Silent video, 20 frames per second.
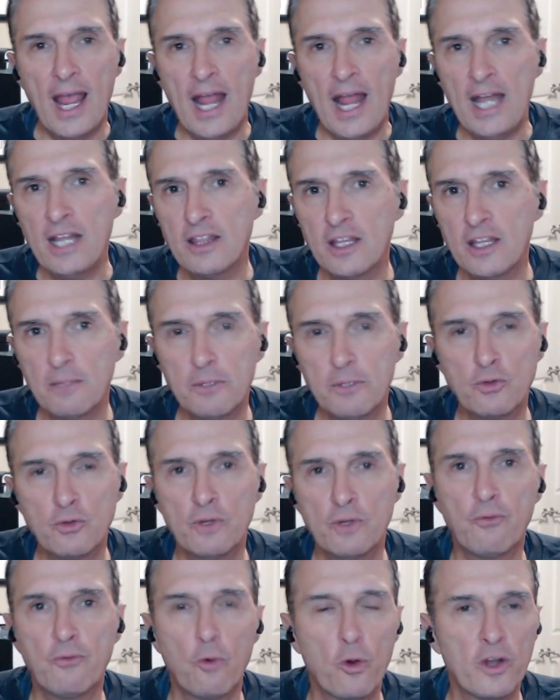Anything
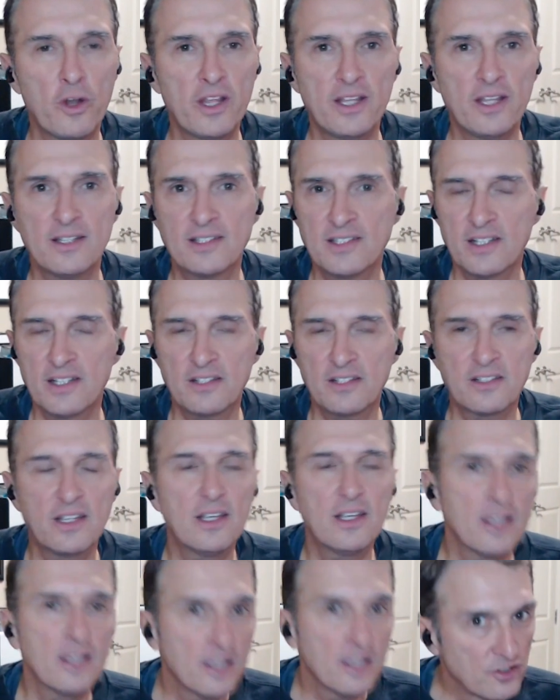between 40 and
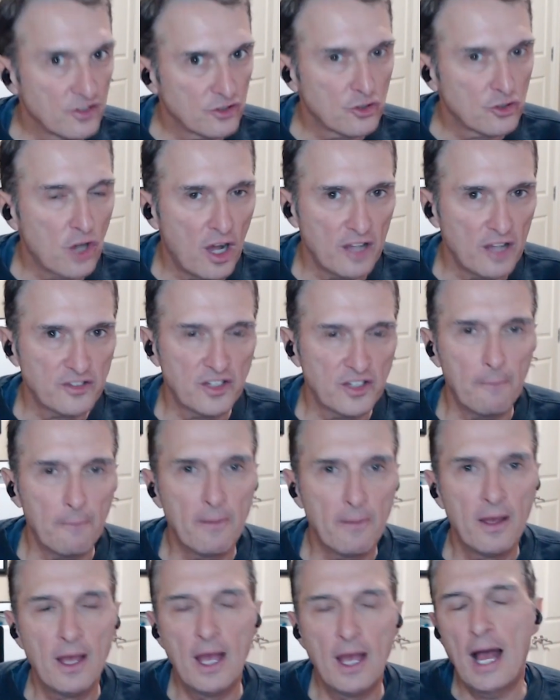60 is a
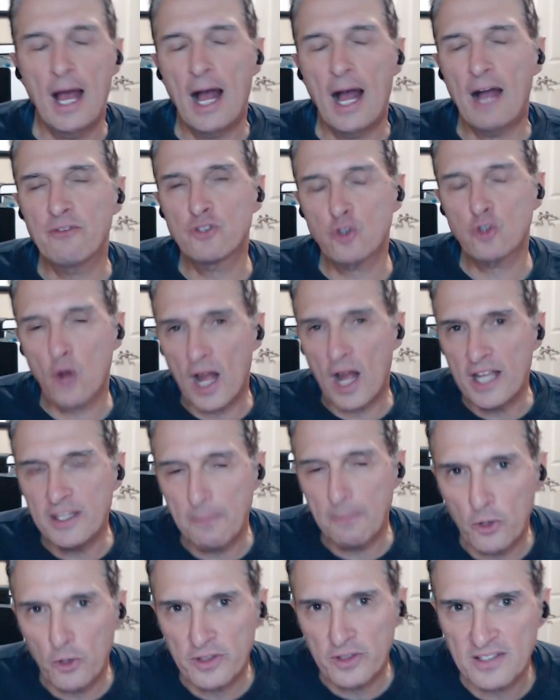toss-up. I've
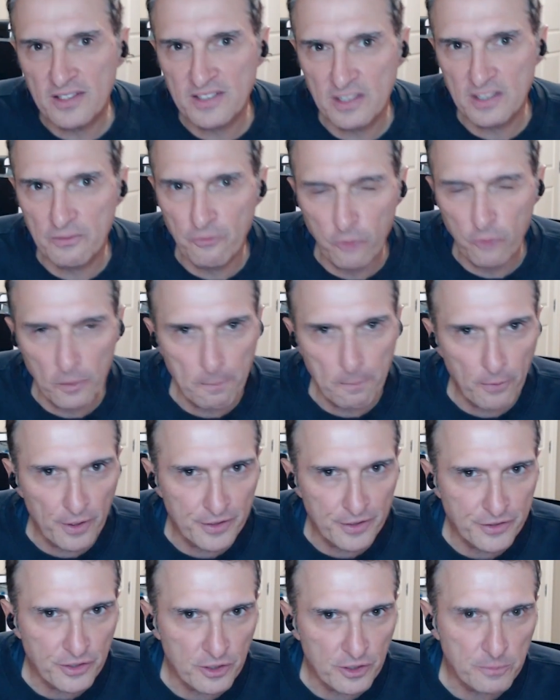tried to put this in
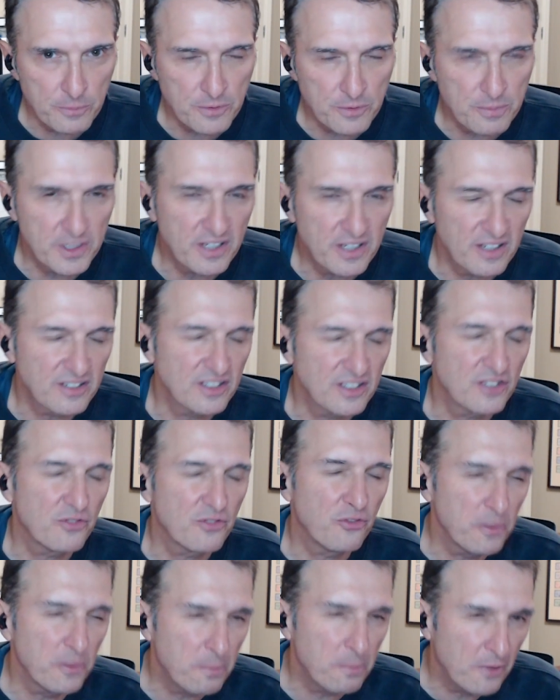football terms because
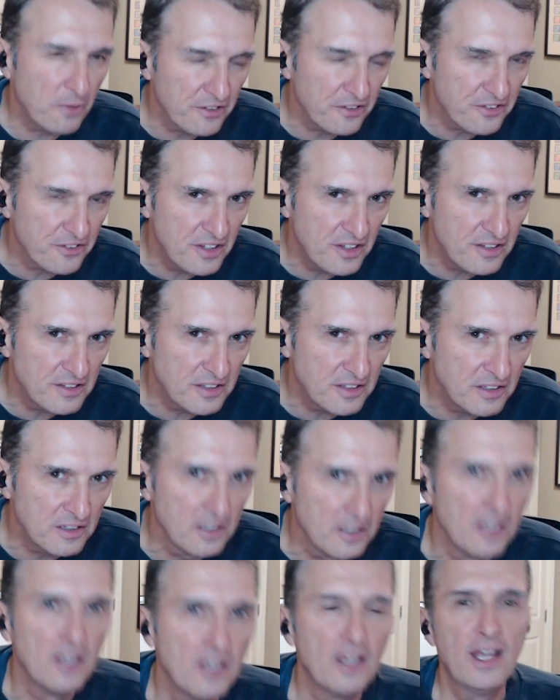it's football
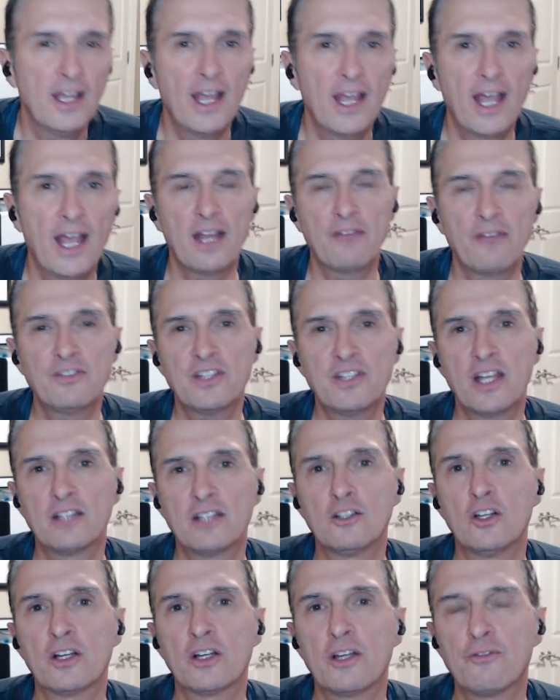season. And I've
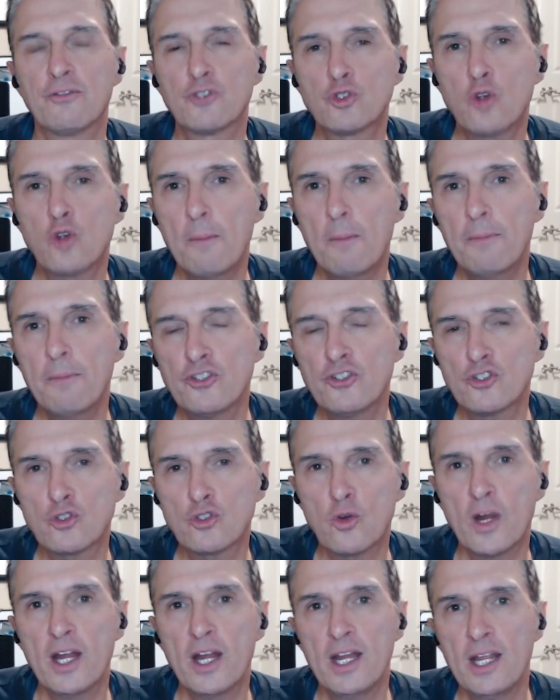said, look, if Trump is
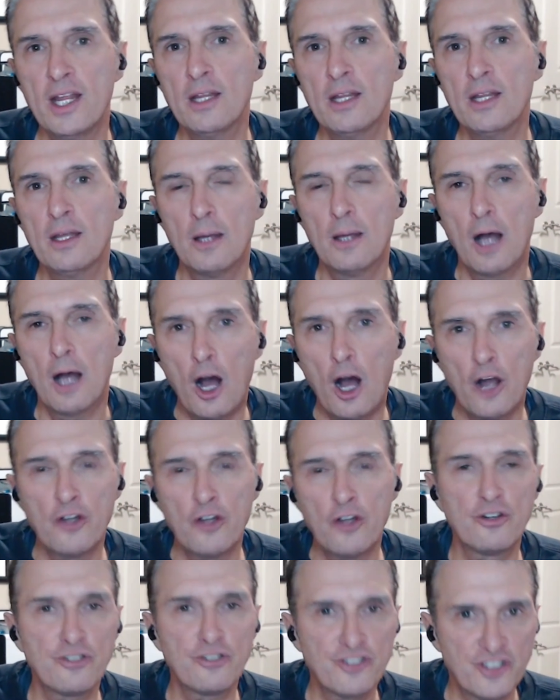trading
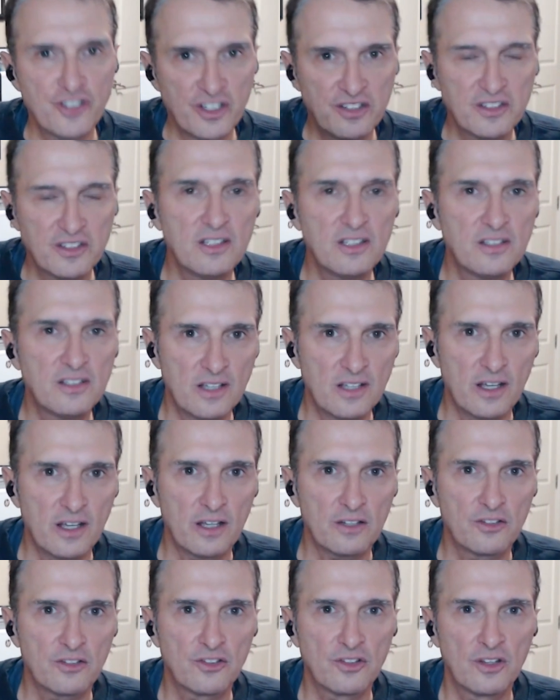under
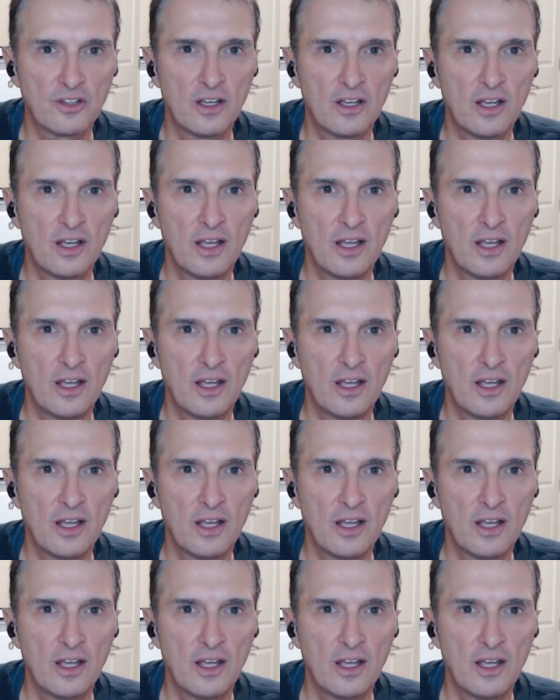66,